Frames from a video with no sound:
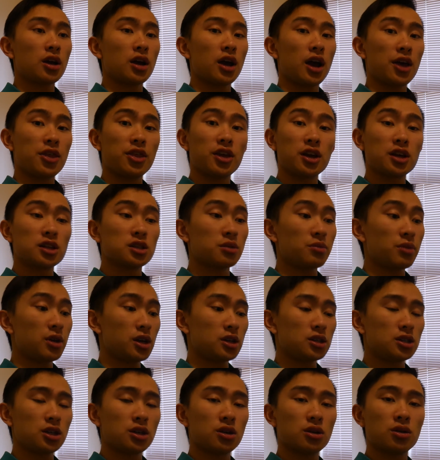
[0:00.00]
I think it's
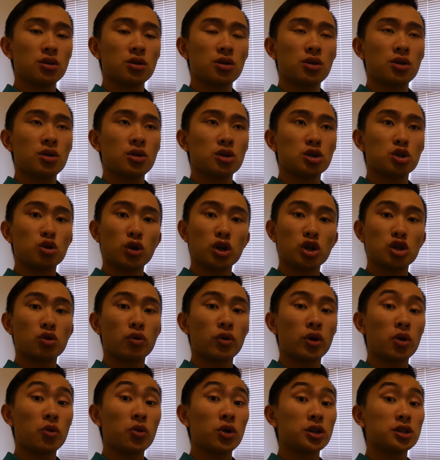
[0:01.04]
amazing.
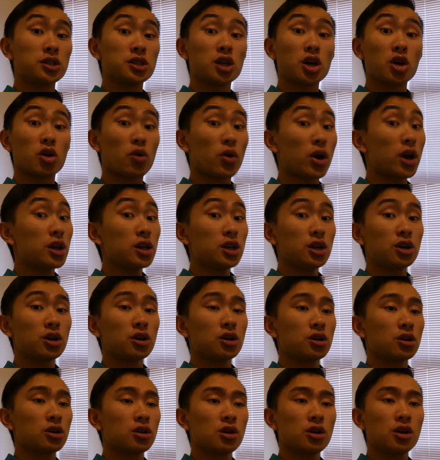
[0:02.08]
2021 is a great
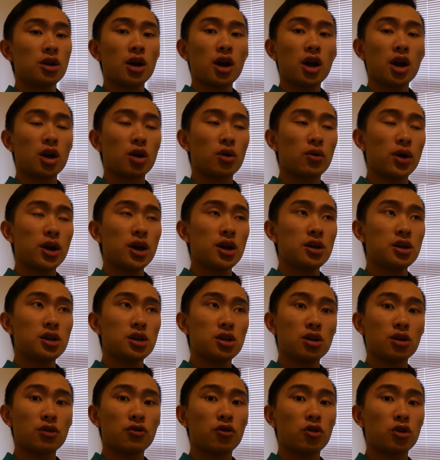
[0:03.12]

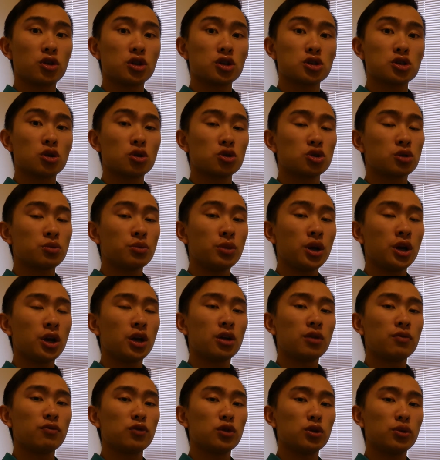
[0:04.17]
year for the social
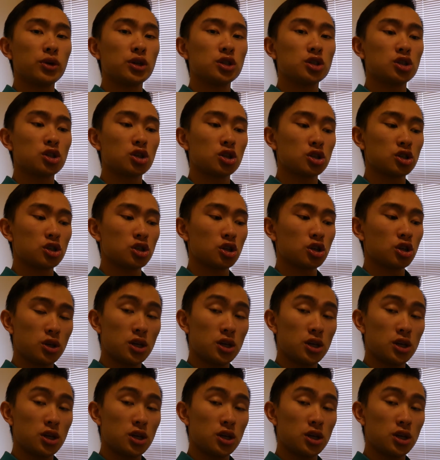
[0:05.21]
media influencers.